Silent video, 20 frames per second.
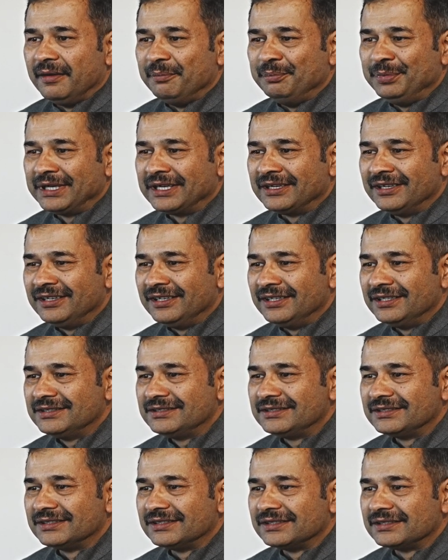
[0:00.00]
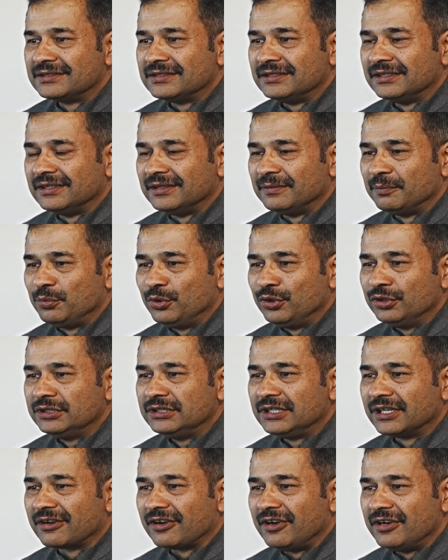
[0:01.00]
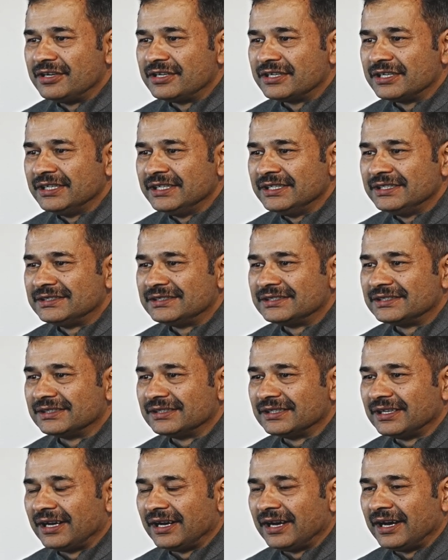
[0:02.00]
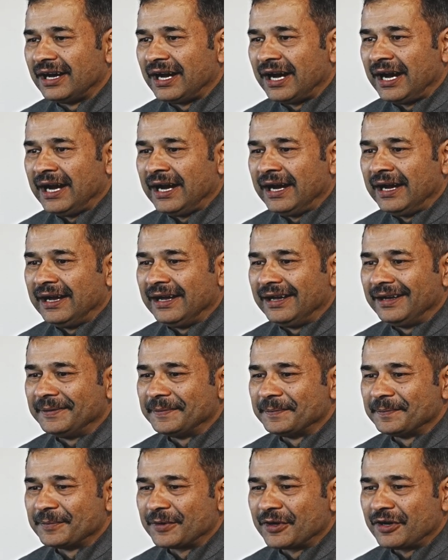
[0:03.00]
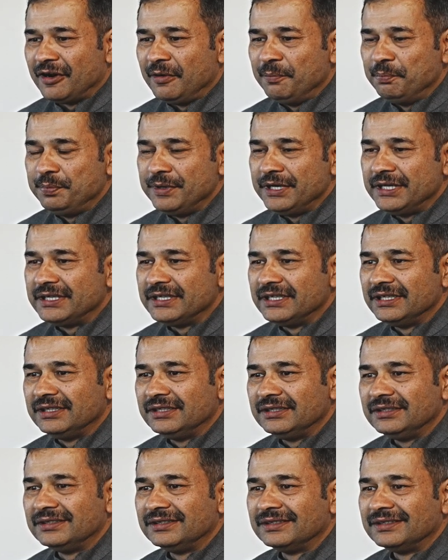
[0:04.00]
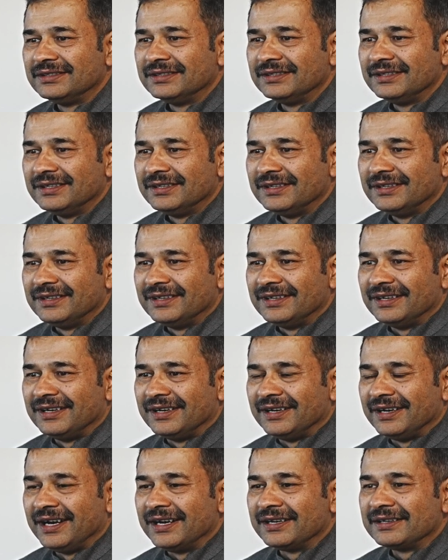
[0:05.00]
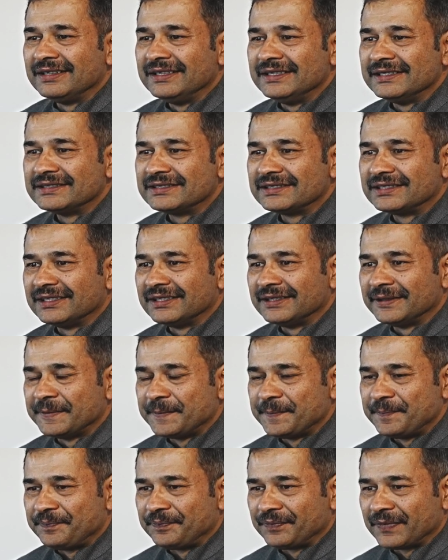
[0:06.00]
because both the countries are competing at least as